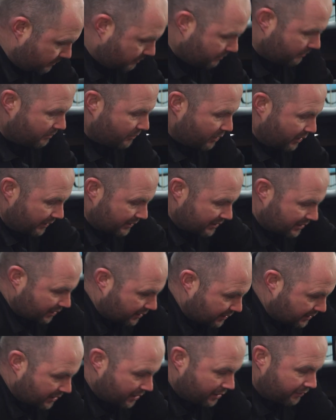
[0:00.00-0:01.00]
Minus the
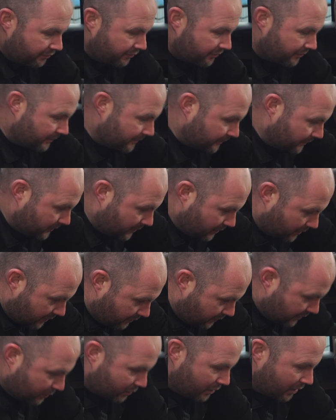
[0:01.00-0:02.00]
idea of you've
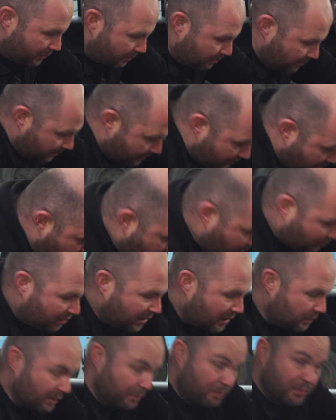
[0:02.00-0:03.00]
now got
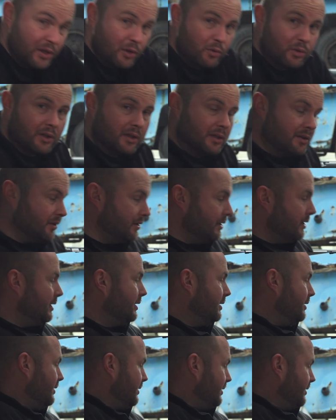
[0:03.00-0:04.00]
people puking
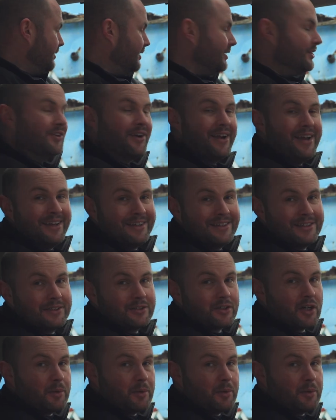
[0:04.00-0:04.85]
in your head. Sorry